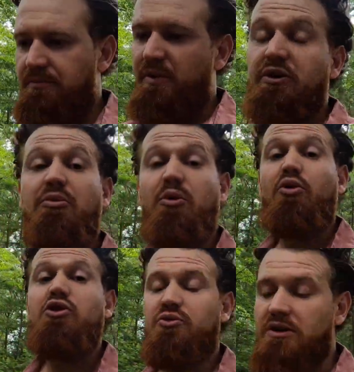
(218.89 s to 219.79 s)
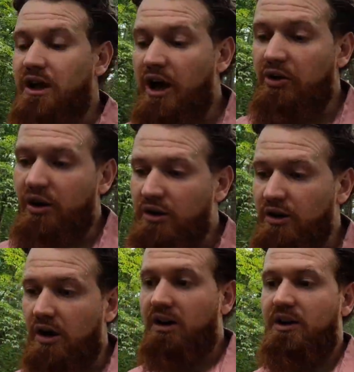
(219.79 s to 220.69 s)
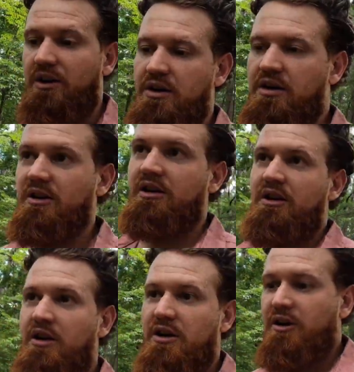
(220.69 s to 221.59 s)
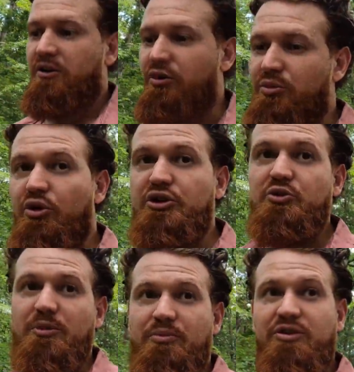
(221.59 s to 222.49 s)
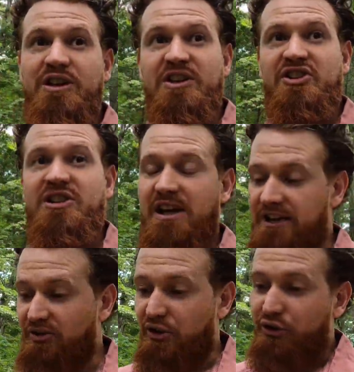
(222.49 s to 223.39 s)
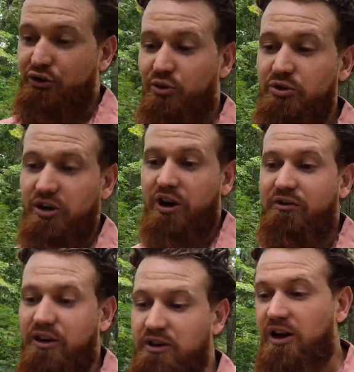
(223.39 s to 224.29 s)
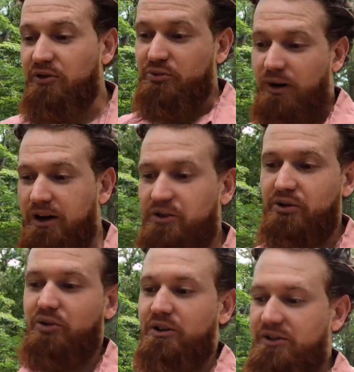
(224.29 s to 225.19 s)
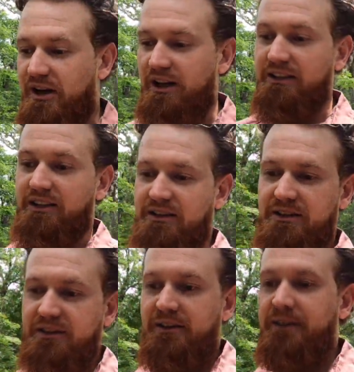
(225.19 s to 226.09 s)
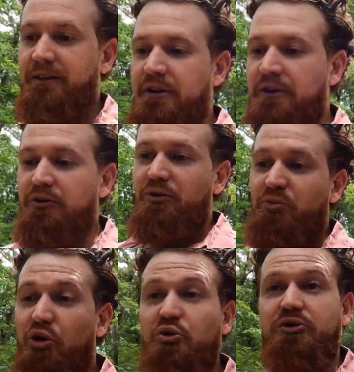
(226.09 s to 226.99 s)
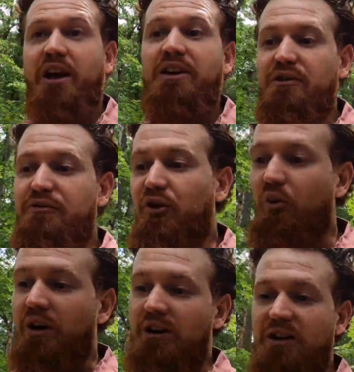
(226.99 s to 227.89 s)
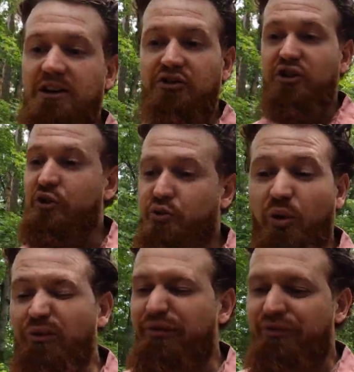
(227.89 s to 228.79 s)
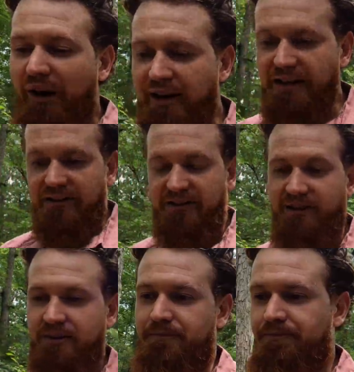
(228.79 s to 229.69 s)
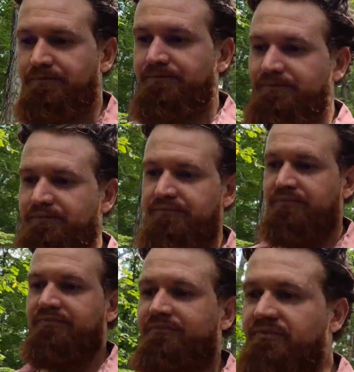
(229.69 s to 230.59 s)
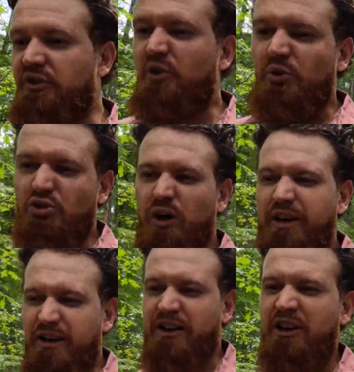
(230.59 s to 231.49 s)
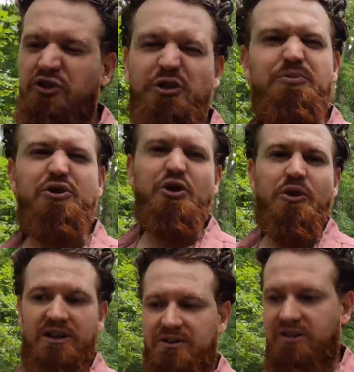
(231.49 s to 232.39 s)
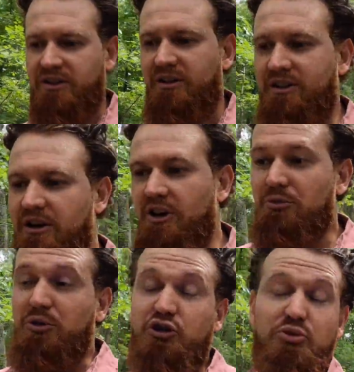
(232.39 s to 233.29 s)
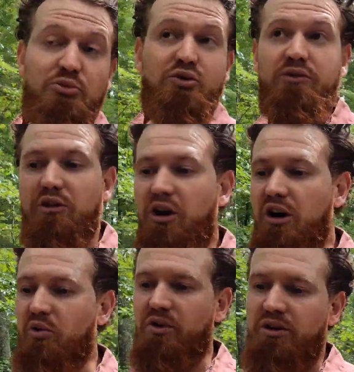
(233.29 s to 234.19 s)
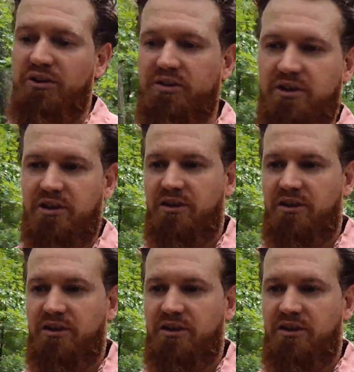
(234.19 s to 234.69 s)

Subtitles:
But the more you rely on Allah, the more you appreciate the sunnah of Allah subhanahu wa ta'ala, the more you take it for what it is and you don't fight it. You don't try to subdue it, but you move along with it.